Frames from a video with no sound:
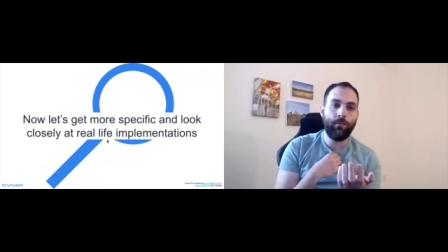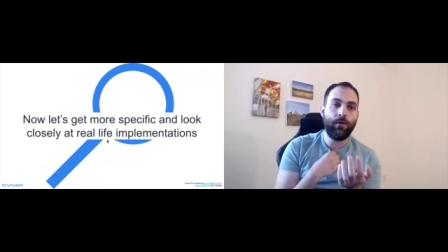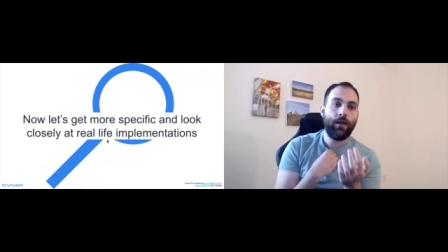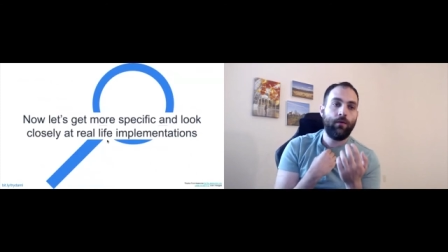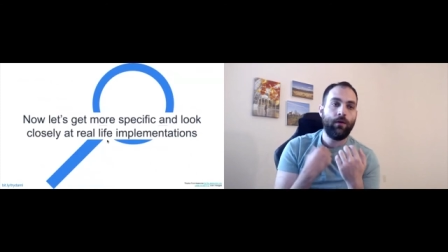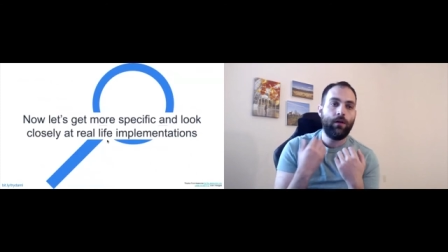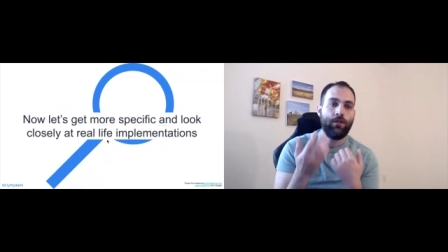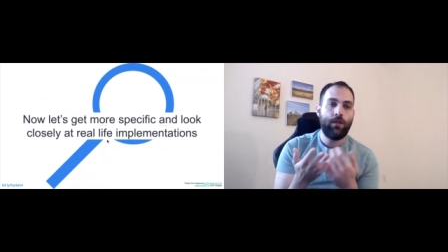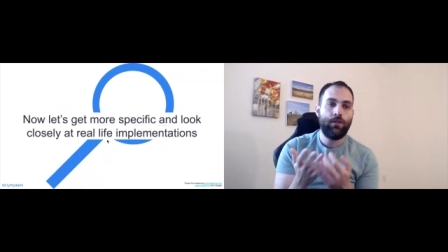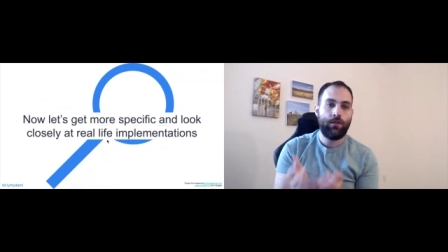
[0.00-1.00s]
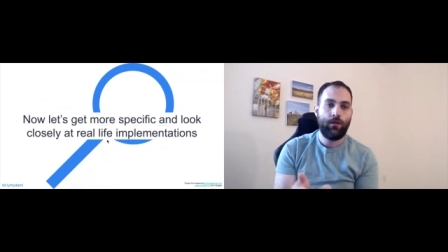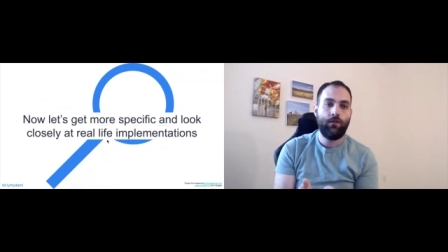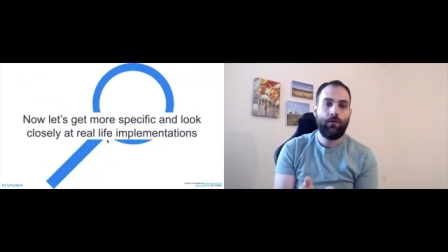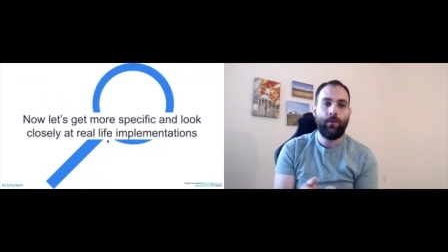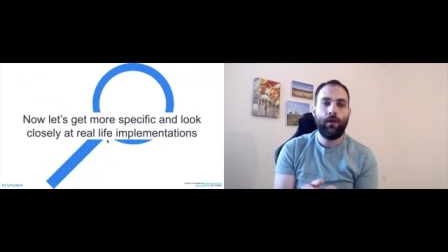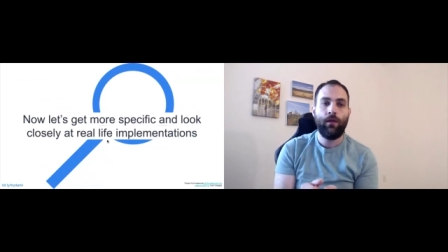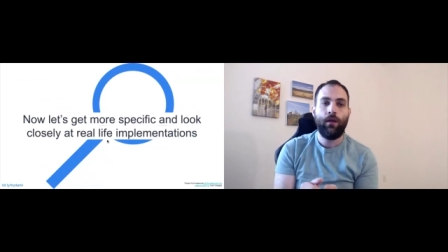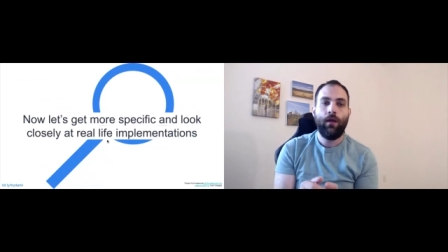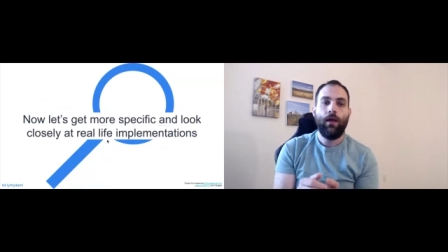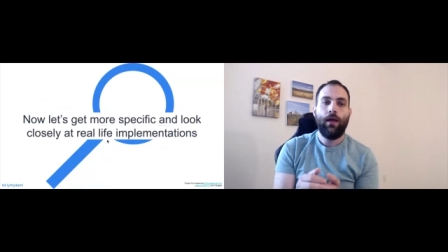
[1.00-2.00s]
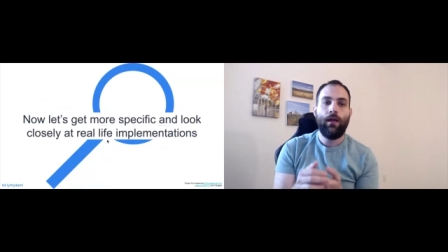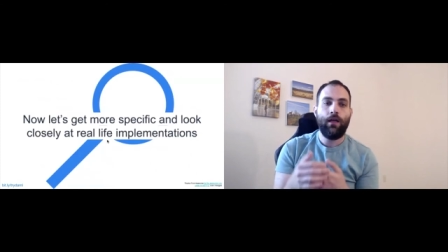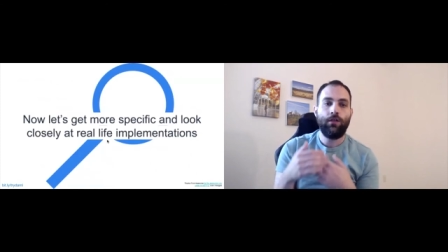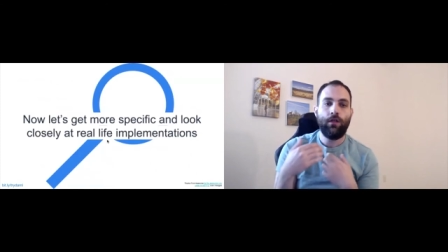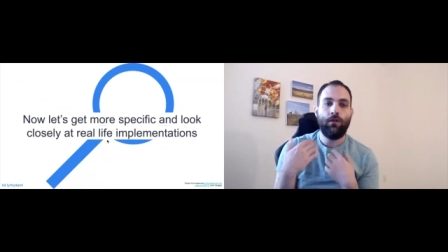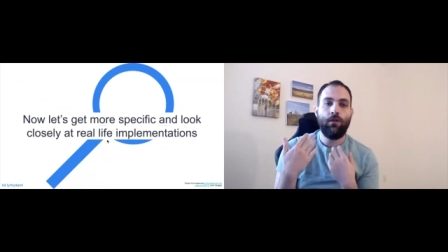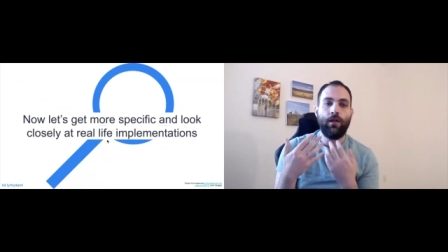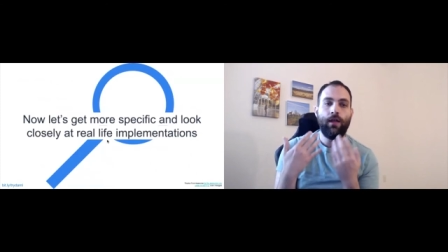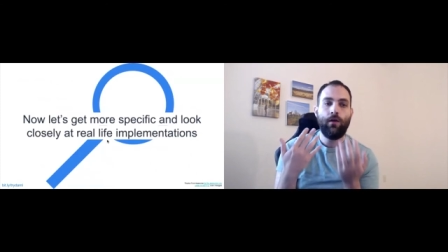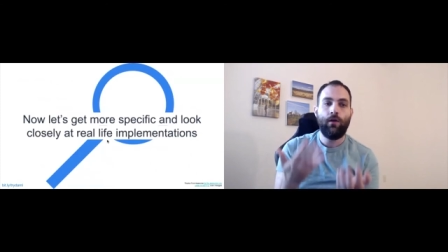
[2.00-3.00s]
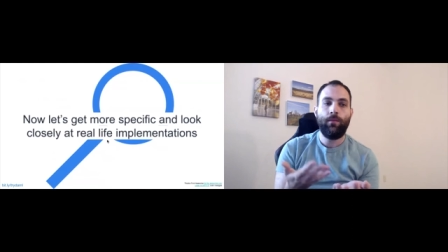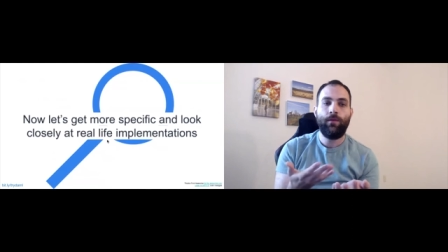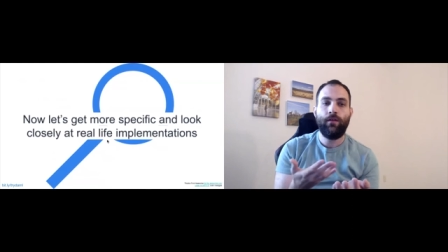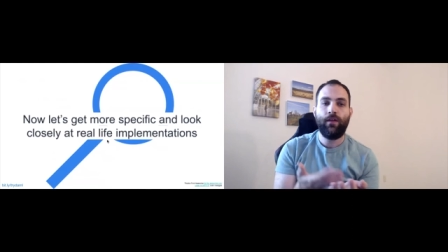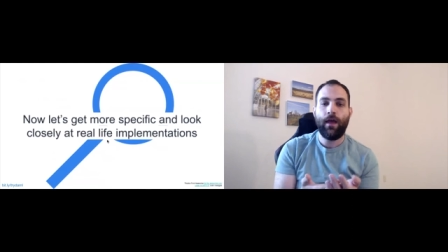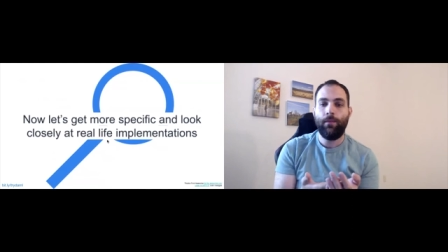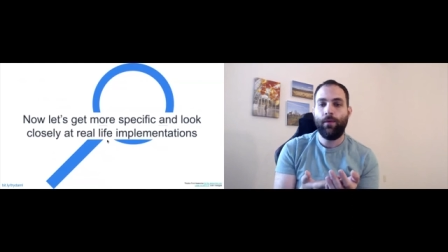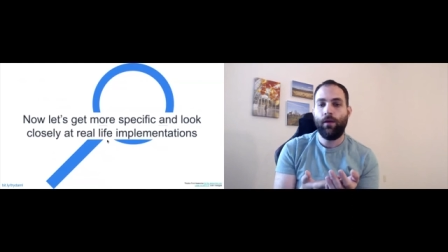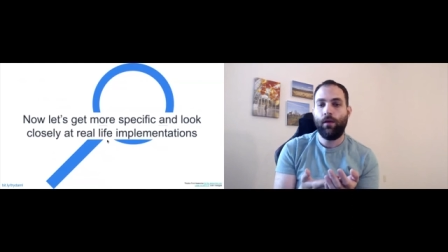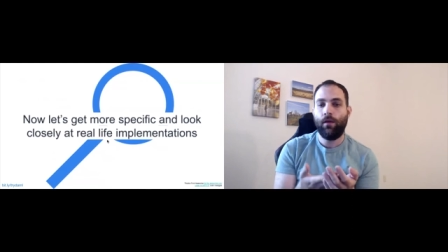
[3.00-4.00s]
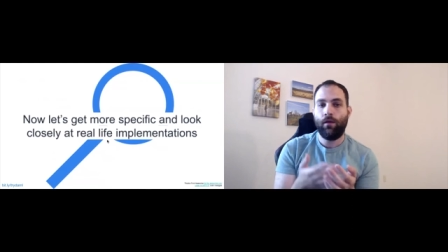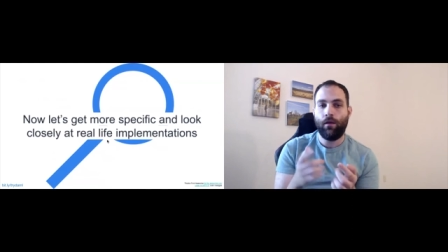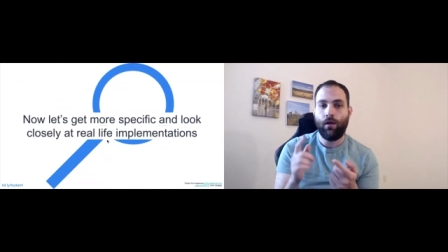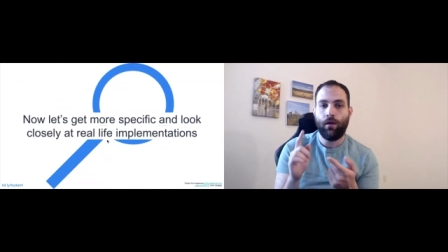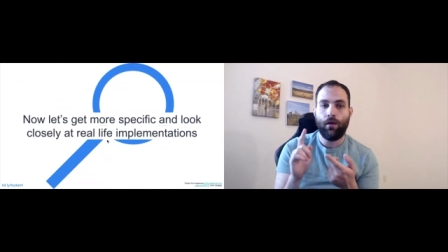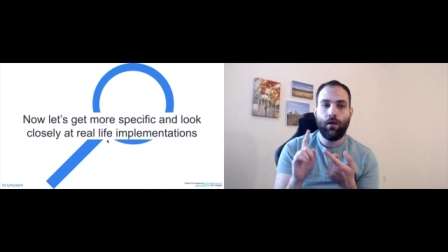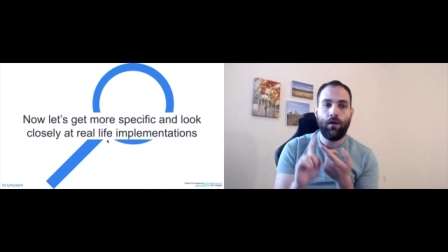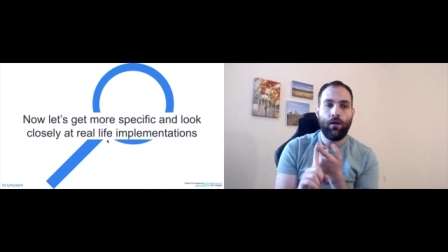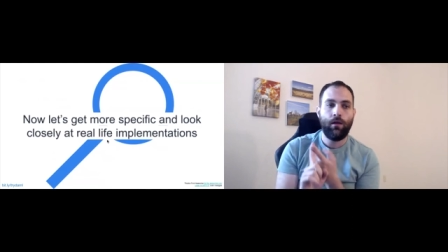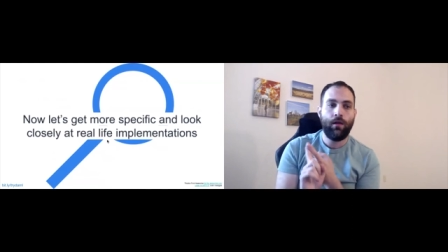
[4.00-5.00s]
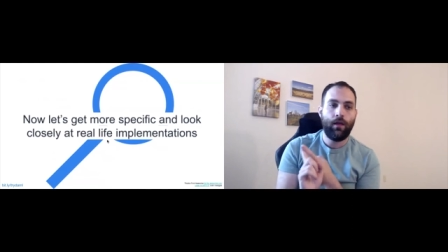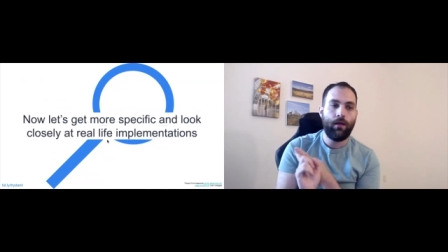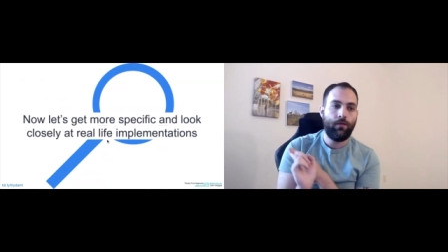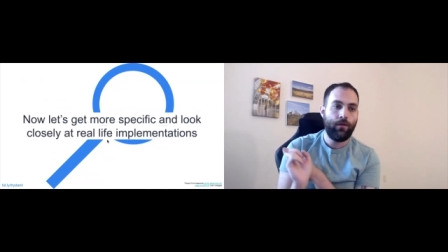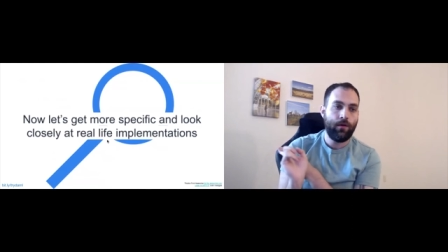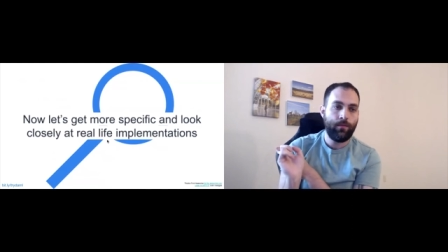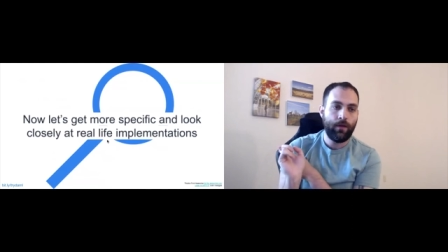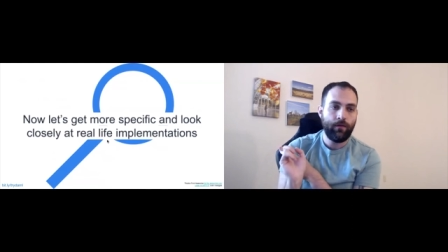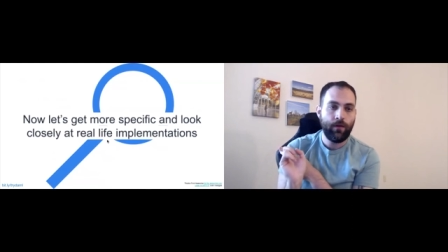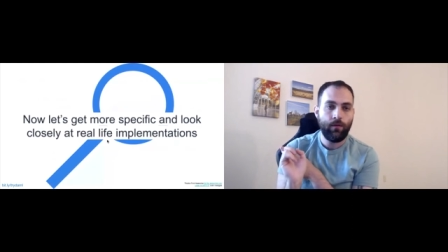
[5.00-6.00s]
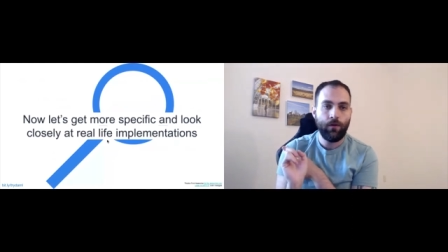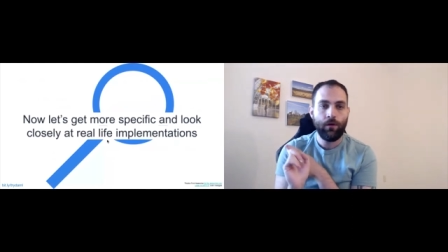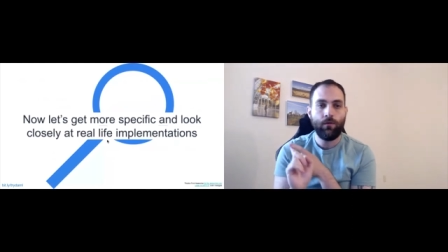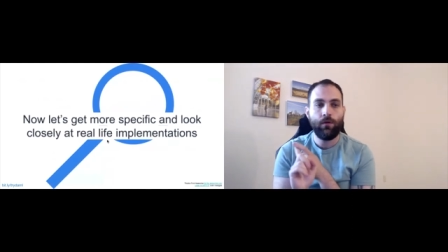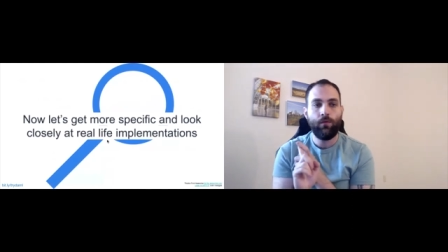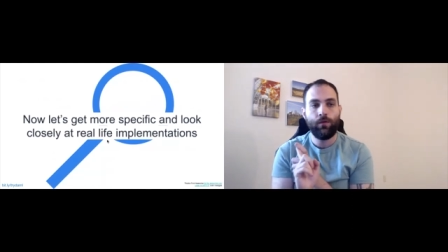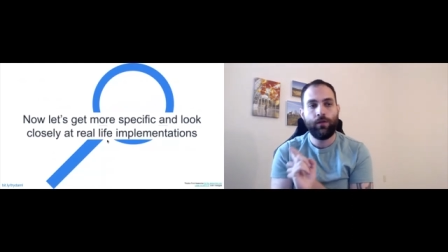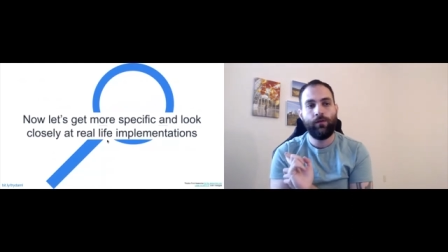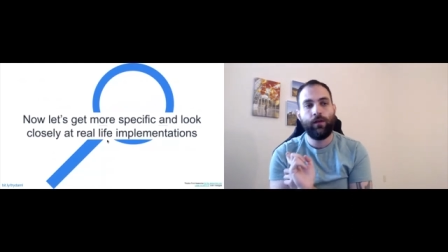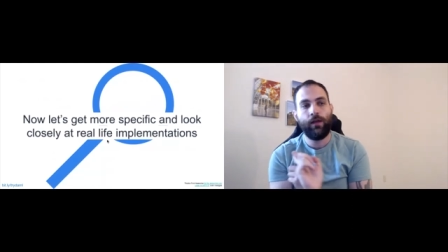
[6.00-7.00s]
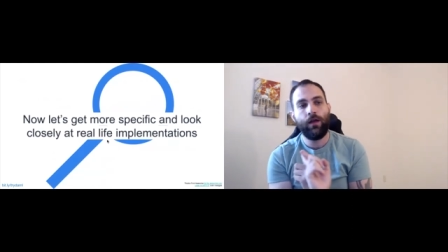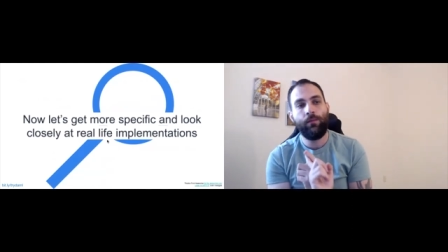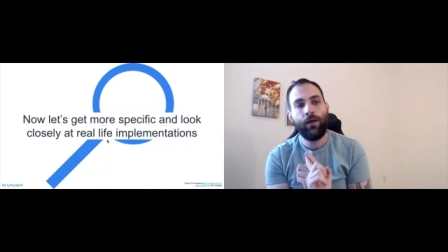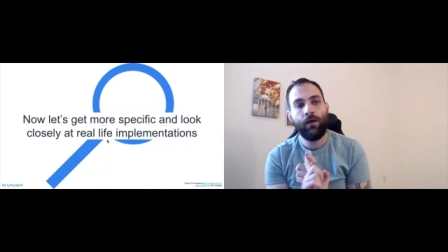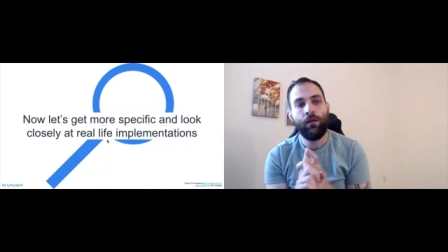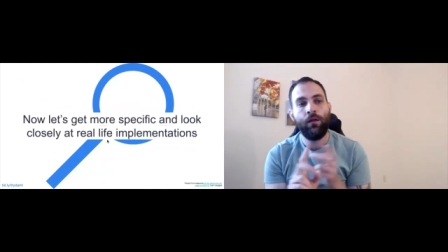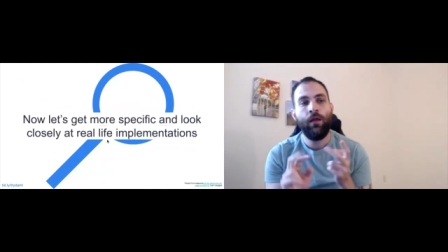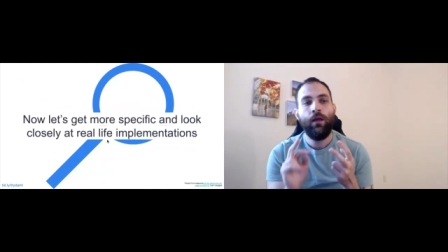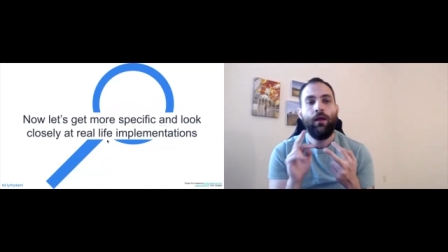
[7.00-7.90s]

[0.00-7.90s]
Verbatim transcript: But now we're going to change gears a bit and actually look at how updates happen uh, on an Ethereum-based network, which is an account model,